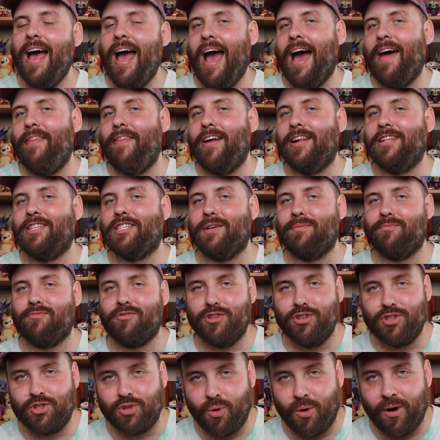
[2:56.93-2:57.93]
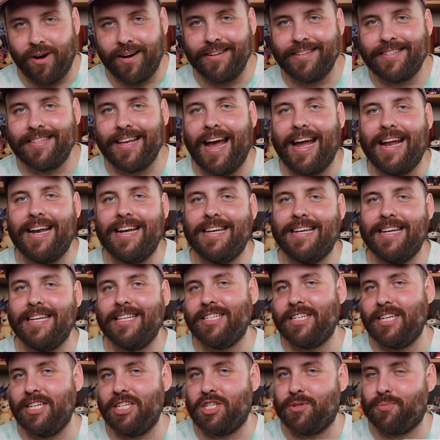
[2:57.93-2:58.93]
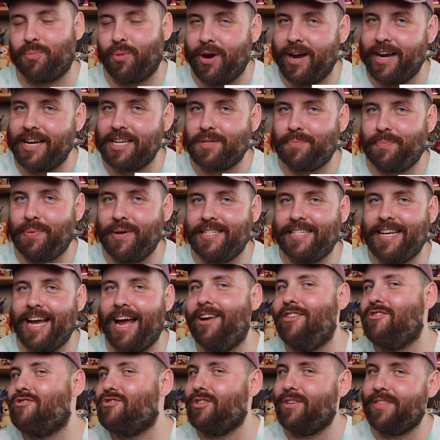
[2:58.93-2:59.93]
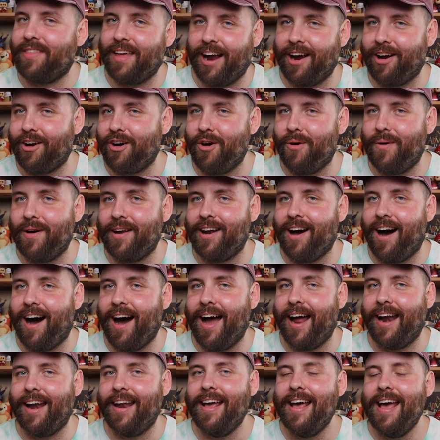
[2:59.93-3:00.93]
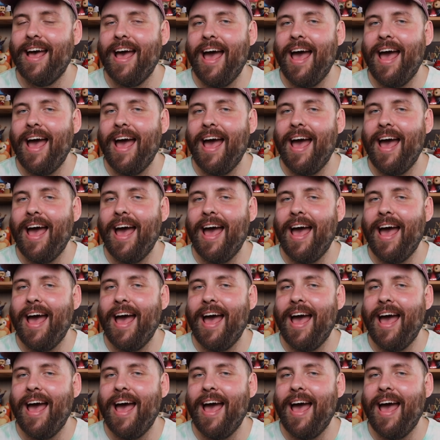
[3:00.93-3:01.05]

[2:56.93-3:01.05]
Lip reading: And then some resorts and Disney Springs potential there going on.